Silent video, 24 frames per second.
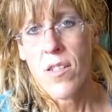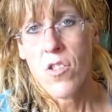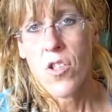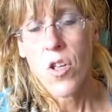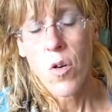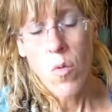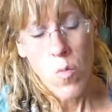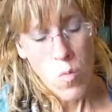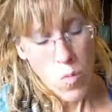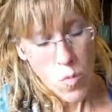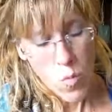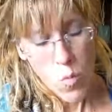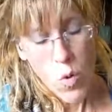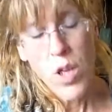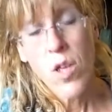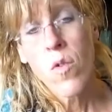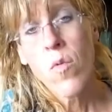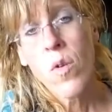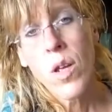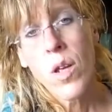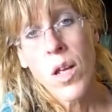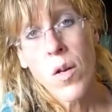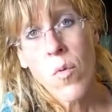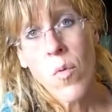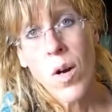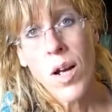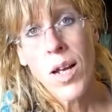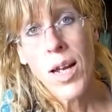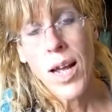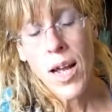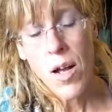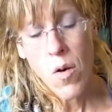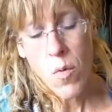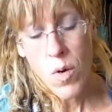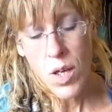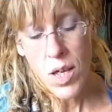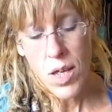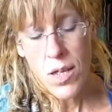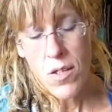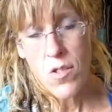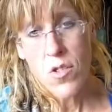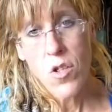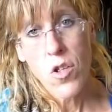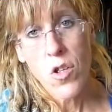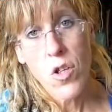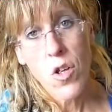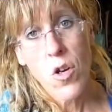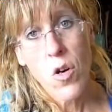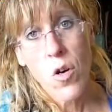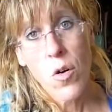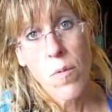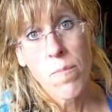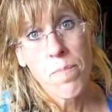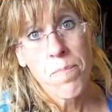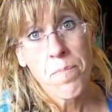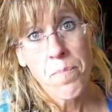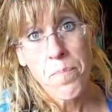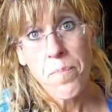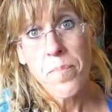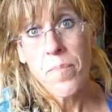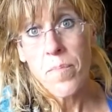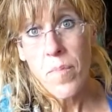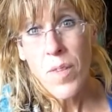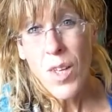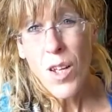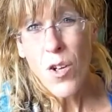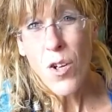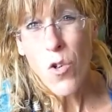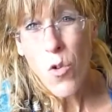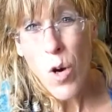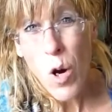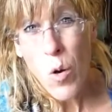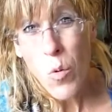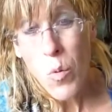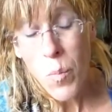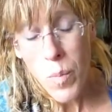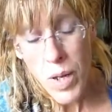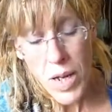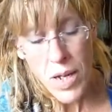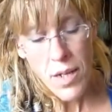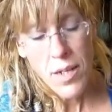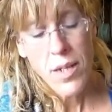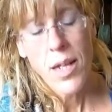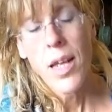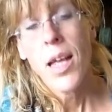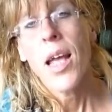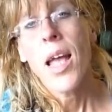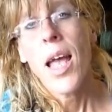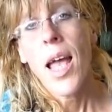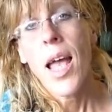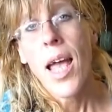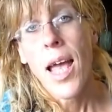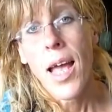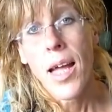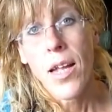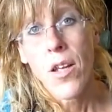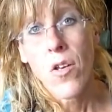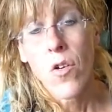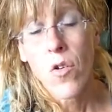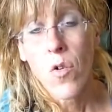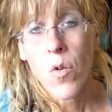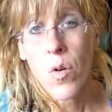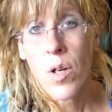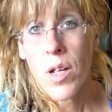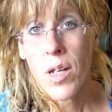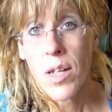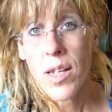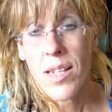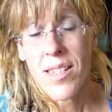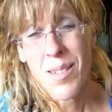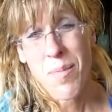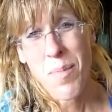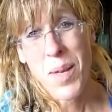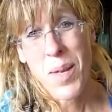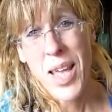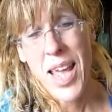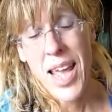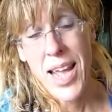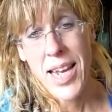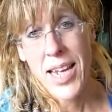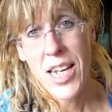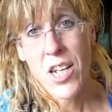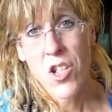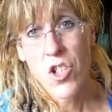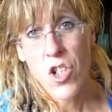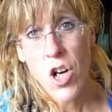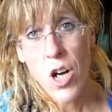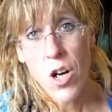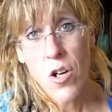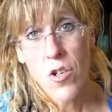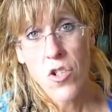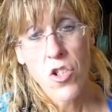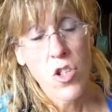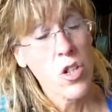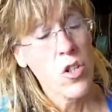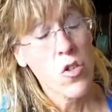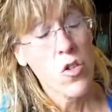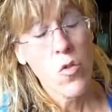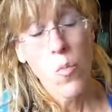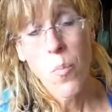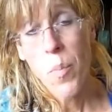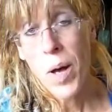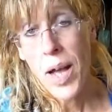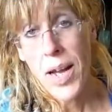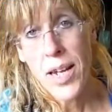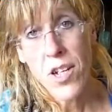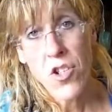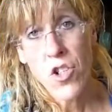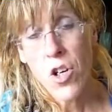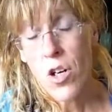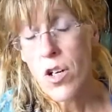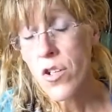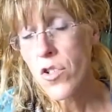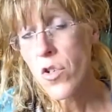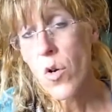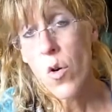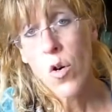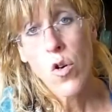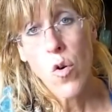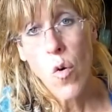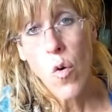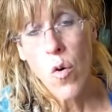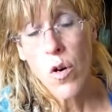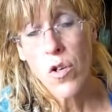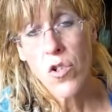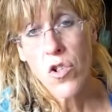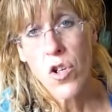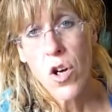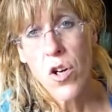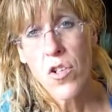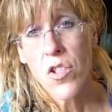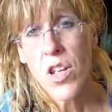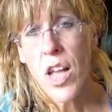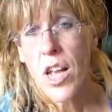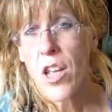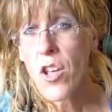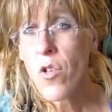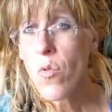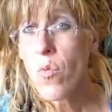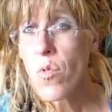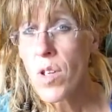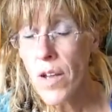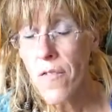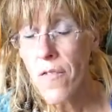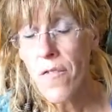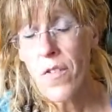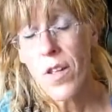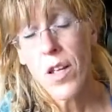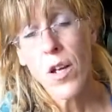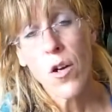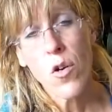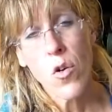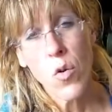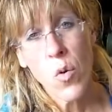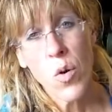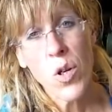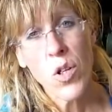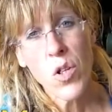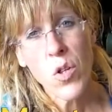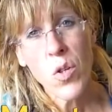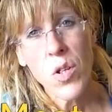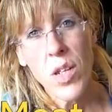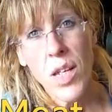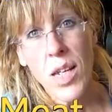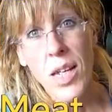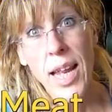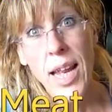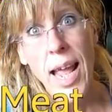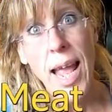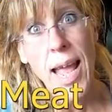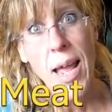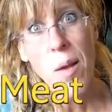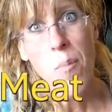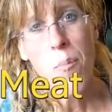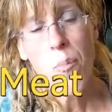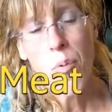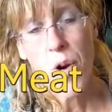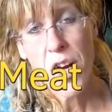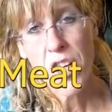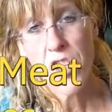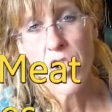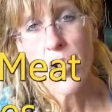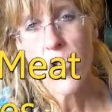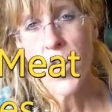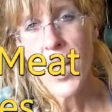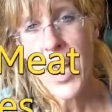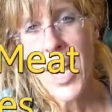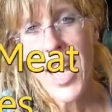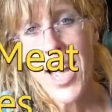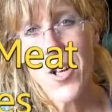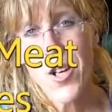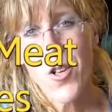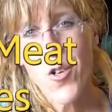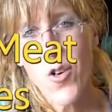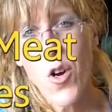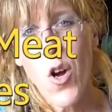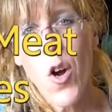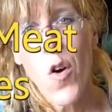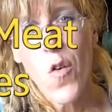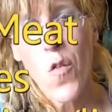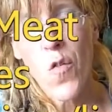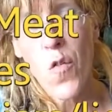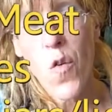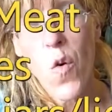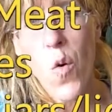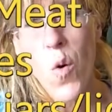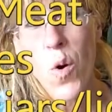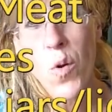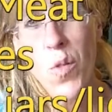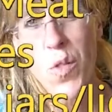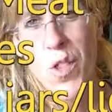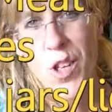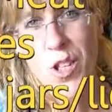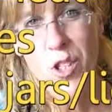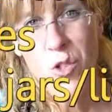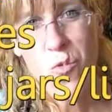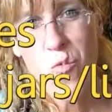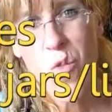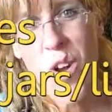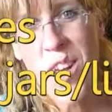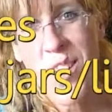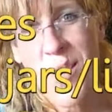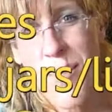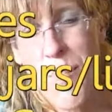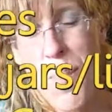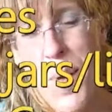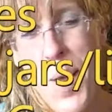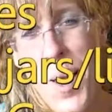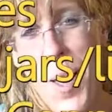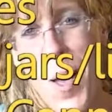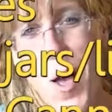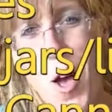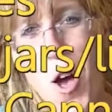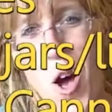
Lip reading: So what you need right now is your ground meat, and you're going to need some canning jars. You can do pint jars or quart jars, and you definitely are going to need a pressure canner for this recipe.